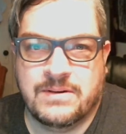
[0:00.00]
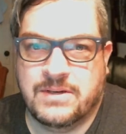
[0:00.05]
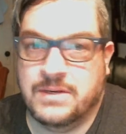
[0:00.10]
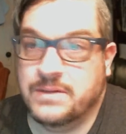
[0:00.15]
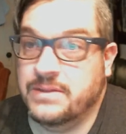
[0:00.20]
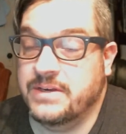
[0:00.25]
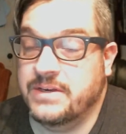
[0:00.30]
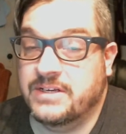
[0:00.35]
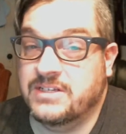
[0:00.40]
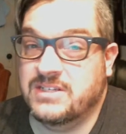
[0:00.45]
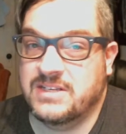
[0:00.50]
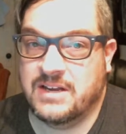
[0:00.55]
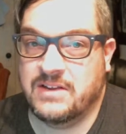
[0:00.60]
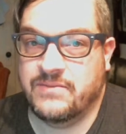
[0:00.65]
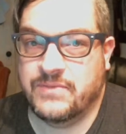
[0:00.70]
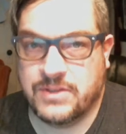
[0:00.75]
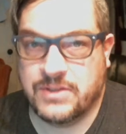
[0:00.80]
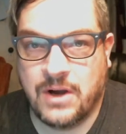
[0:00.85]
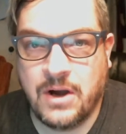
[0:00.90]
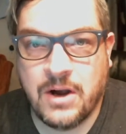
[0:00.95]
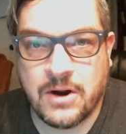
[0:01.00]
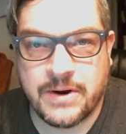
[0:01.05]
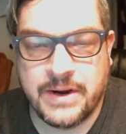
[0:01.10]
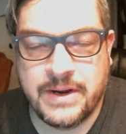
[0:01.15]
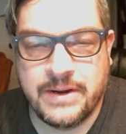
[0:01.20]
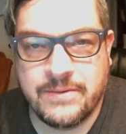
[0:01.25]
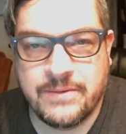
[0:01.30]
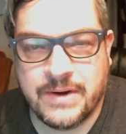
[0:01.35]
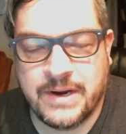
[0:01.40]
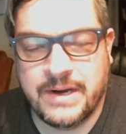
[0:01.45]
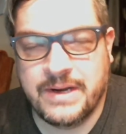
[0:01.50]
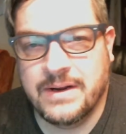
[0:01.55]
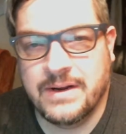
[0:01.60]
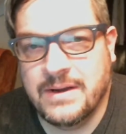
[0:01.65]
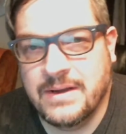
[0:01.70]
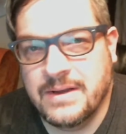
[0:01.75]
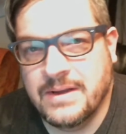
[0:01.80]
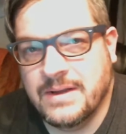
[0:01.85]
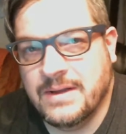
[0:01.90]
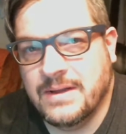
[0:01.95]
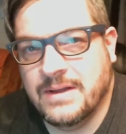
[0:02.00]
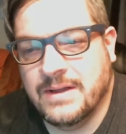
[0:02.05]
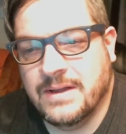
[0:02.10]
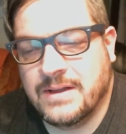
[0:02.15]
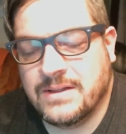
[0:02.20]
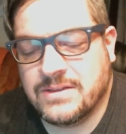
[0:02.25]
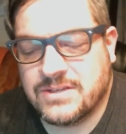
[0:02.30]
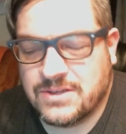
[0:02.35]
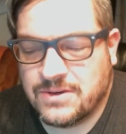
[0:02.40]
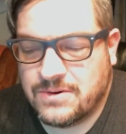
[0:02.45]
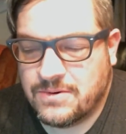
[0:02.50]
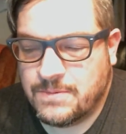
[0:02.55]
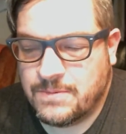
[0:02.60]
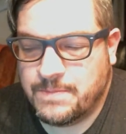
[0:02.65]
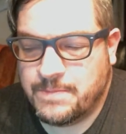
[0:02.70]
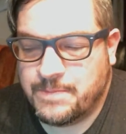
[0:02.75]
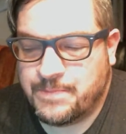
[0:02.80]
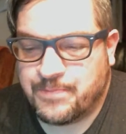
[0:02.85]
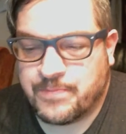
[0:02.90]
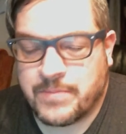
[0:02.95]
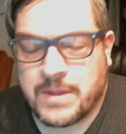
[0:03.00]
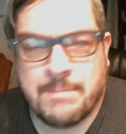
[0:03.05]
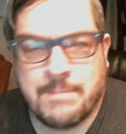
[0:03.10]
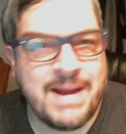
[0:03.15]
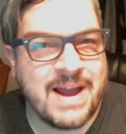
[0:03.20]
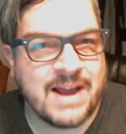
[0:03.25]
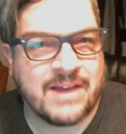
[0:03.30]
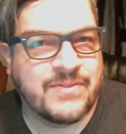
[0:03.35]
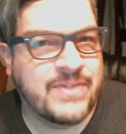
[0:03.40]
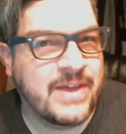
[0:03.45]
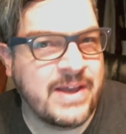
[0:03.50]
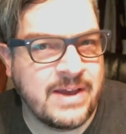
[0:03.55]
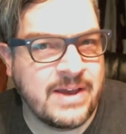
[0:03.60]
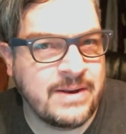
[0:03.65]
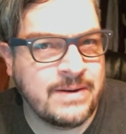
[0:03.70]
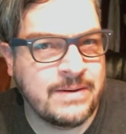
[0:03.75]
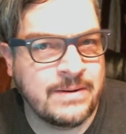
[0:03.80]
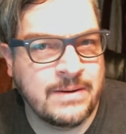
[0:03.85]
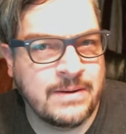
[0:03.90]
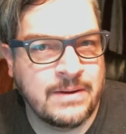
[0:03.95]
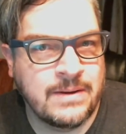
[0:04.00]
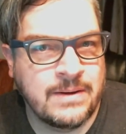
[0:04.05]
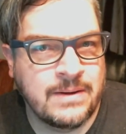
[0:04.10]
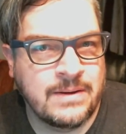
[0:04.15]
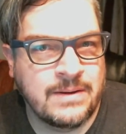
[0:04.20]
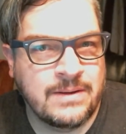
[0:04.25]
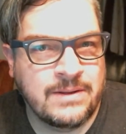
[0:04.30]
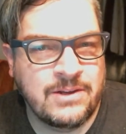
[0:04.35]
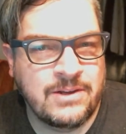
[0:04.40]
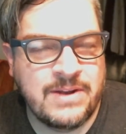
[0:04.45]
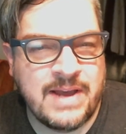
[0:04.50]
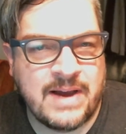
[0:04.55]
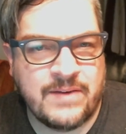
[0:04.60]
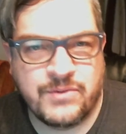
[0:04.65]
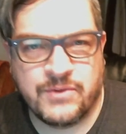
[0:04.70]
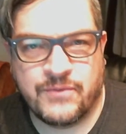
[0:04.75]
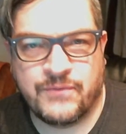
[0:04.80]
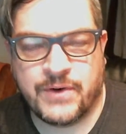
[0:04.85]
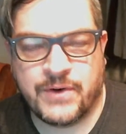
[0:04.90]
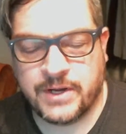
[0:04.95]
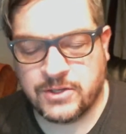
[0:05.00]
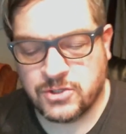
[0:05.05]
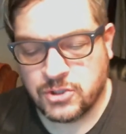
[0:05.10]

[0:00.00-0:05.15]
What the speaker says: to the extent of Atari, right? And so back then, you'd have the fights,